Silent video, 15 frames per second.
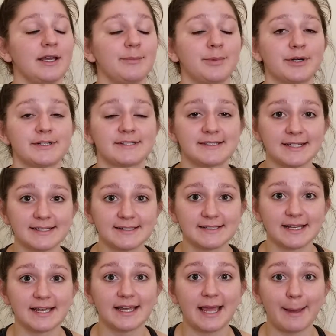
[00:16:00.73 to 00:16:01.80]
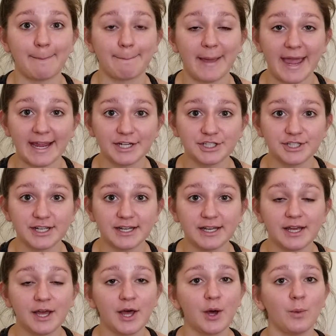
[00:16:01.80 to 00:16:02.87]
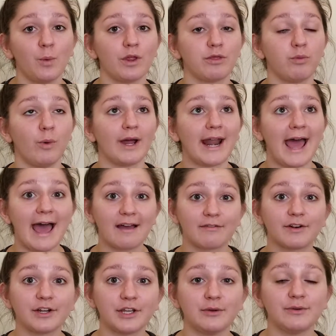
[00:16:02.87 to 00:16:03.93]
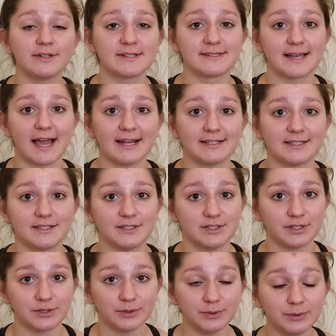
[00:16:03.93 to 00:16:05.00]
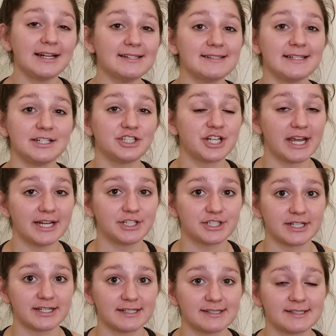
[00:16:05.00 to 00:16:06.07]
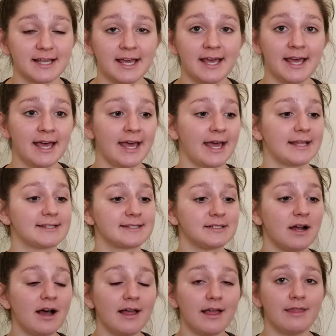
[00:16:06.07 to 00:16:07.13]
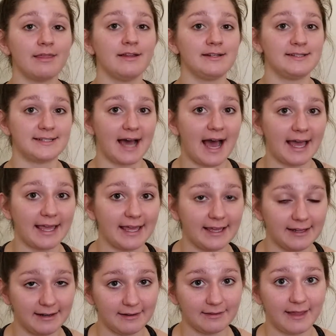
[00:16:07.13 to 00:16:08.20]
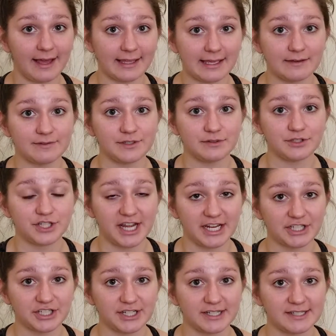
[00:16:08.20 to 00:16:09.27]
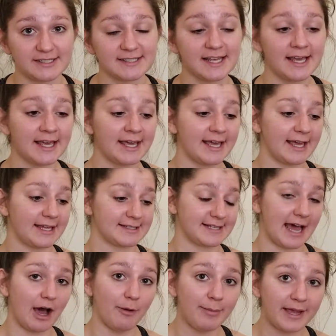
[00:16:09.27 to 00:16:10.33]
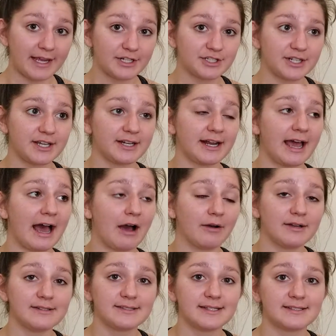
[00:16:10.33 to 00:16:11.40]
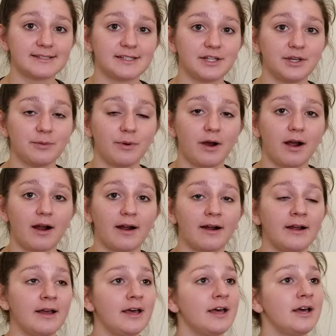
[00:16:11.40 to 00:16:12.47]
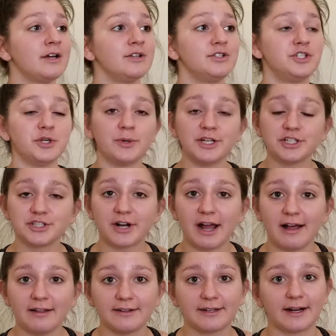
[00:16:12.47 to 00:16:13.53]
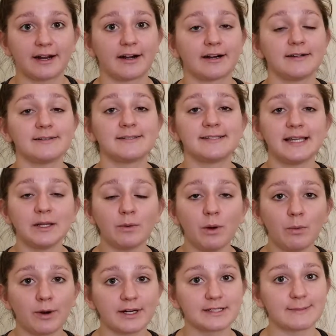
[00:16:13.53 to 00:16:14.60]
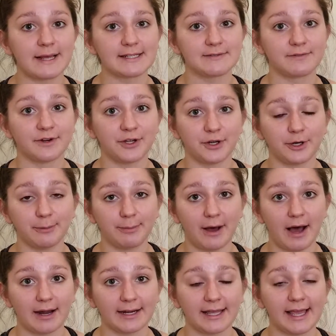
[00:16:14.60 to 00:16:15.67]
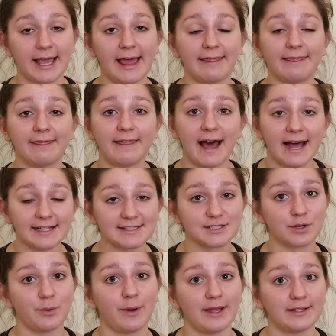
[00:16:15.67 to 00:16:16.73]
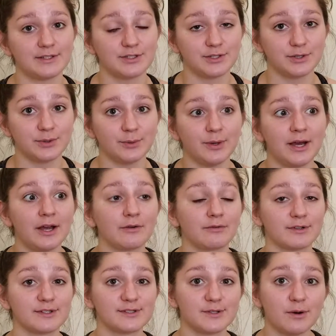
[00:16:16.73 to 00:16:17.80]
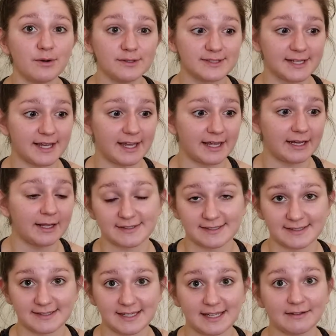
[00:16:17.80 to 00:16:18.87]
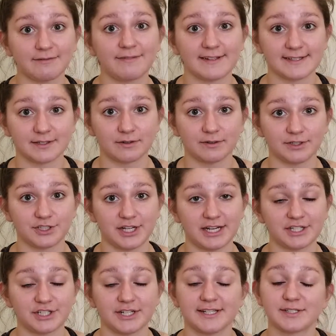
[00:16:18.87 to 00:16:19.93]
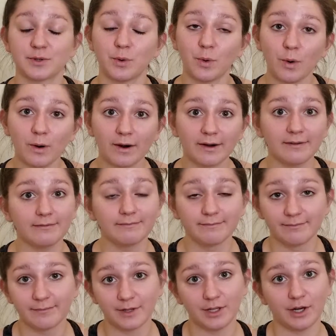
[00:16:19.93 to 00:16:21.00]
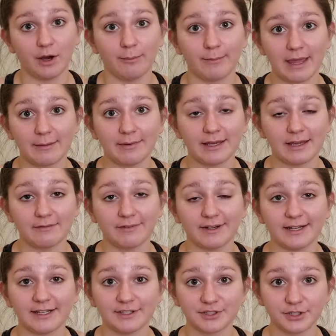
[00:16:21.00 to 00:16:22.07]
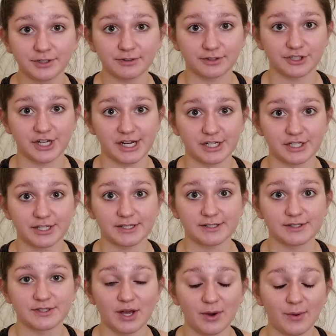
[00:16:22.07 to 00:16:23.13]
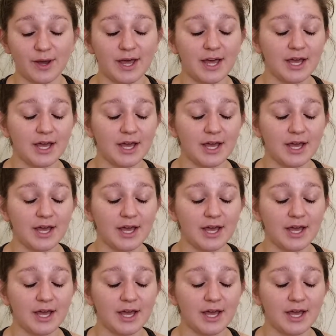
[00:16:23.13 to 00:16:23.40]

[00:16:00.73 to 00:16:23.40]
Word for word: persistent, and patient with whatever you decide to do, you want to see changes. It's not the diet that gives you changes. It's how patient, how consistent you are, doing trial and error, seeing what works best for your body, and that's going to result in seeing physical changes, or, you know, maybe even internal changes. So